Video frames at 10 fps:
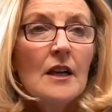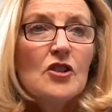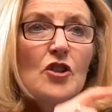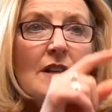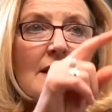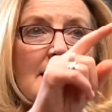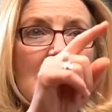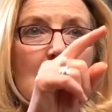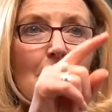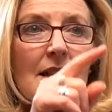Try and listen
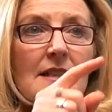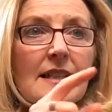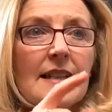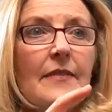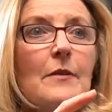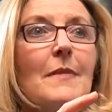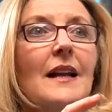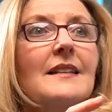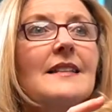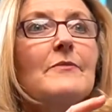to the melody and let the
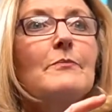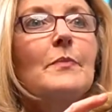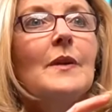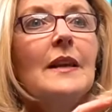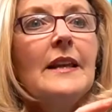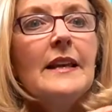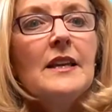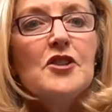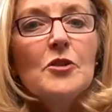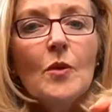melody
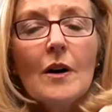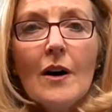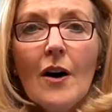lead you